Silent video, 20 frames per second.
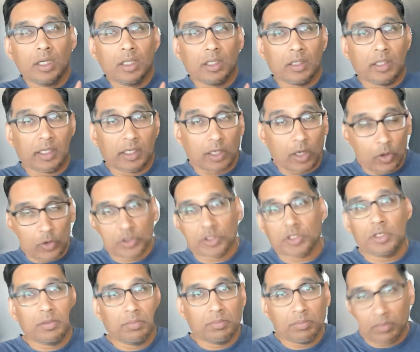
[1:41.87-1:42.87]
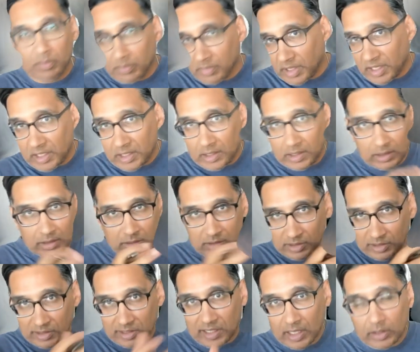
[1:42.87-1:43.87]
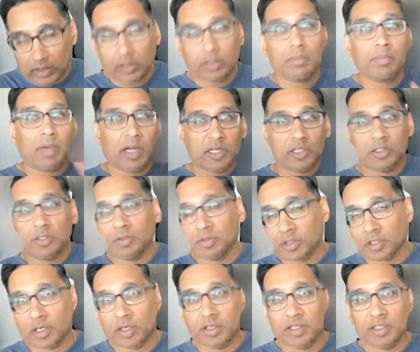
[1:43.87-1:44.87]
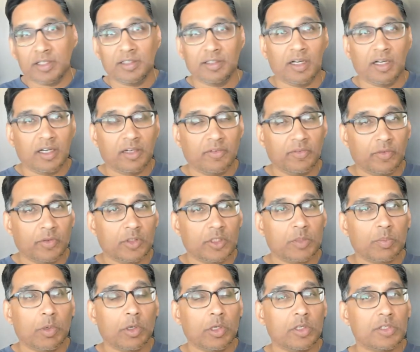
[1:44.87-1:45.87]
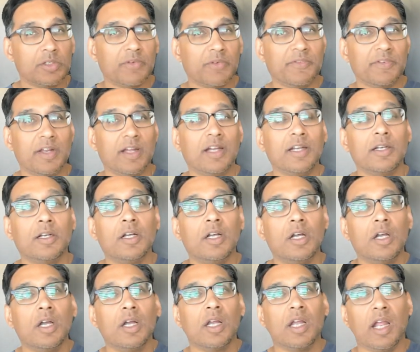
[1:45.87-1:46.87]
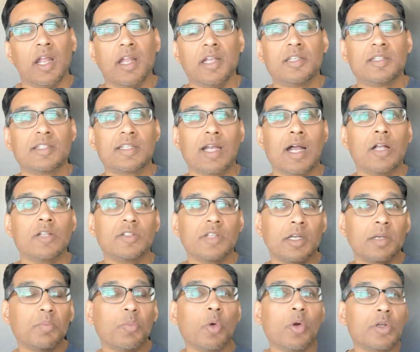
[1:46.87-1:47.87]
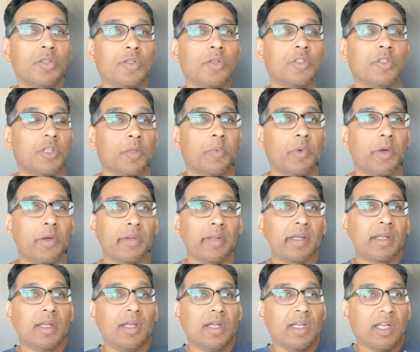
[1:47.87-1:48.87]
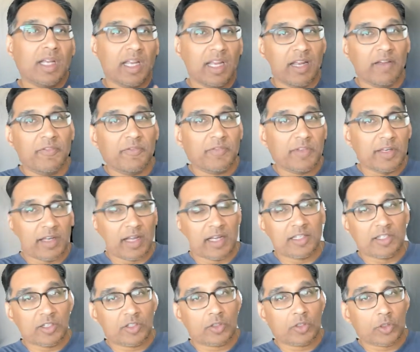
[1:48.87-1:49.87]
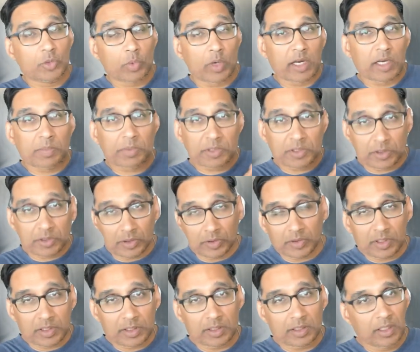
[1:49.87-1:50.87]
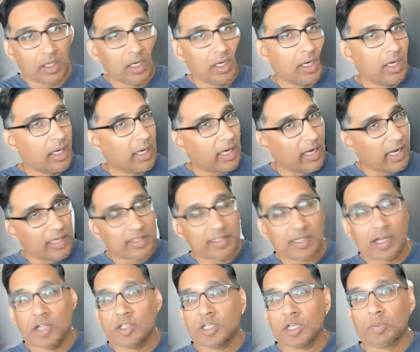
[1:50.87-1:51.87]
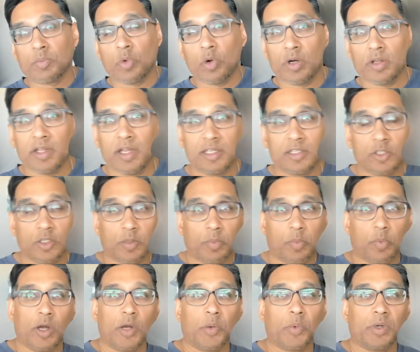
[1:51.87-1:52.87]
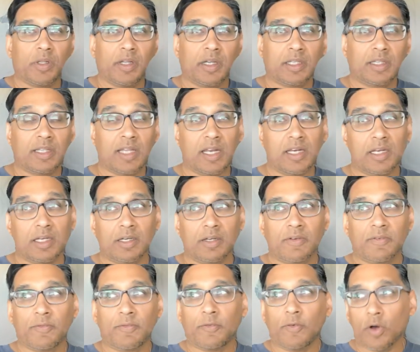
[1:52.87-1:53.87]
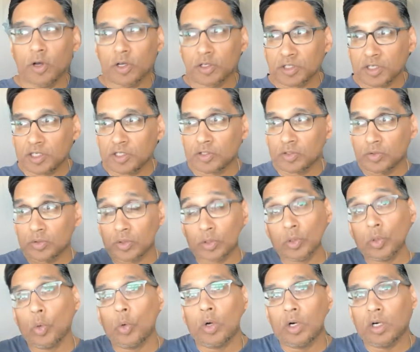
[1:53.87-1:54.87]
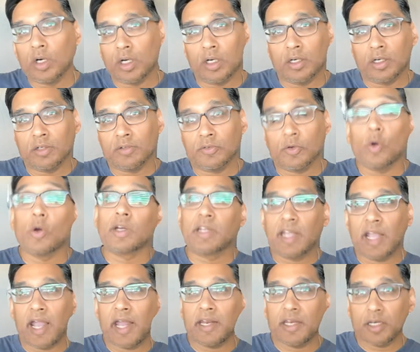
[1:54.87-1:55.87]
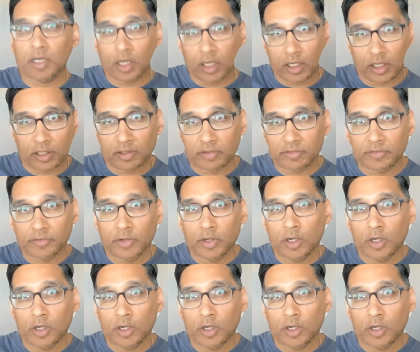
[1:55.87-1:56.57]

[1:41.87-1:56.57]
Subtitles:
like, Osha and Mei together, mind you, sorry for spoilers if not, it sounds like more so to the point of, like, if the Night Sisters were able to do this, it sounds like more than to the point where, like, then it falls into the lore of, or canon of,